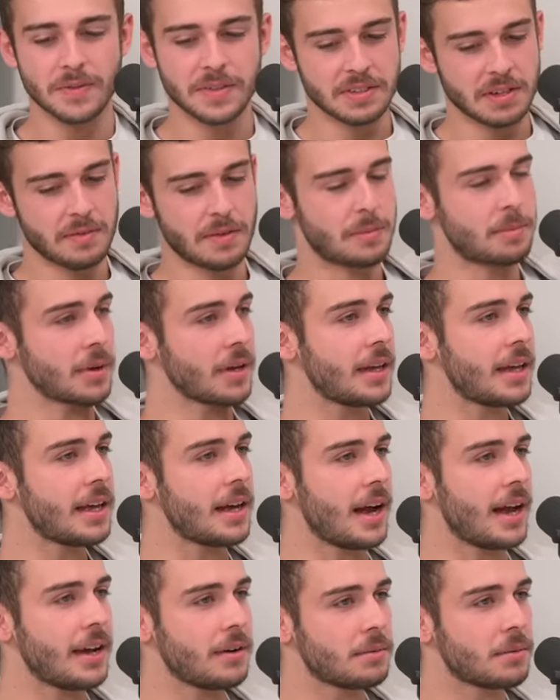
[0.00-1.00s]
for something, but
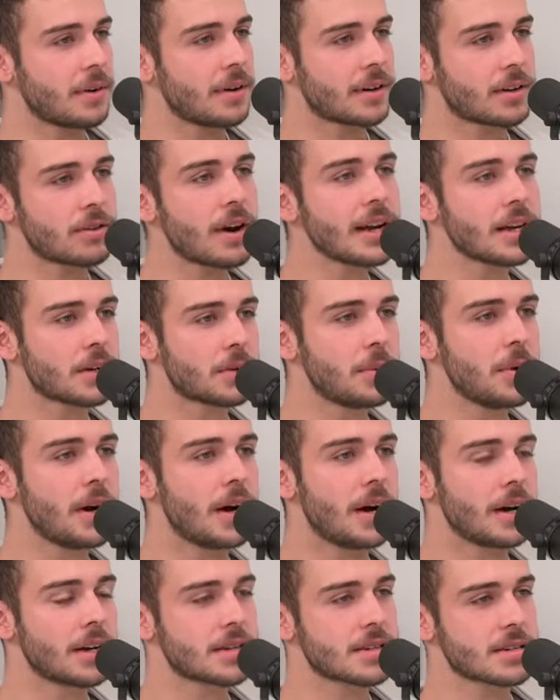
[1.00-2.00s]
it, it crank
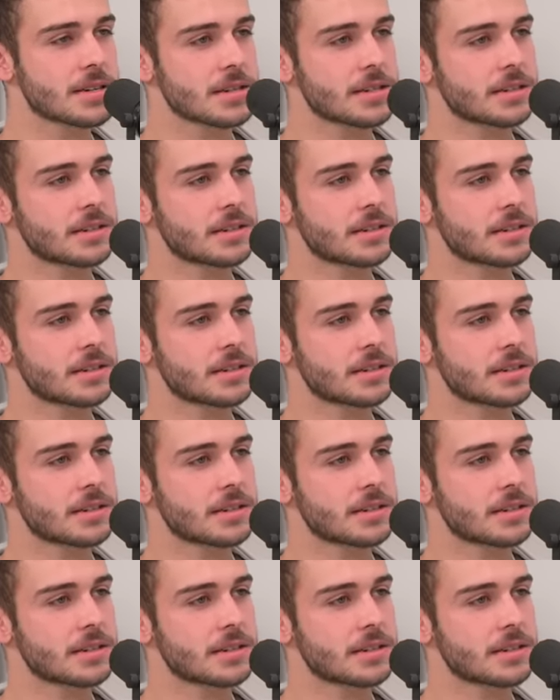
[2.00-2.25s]
works.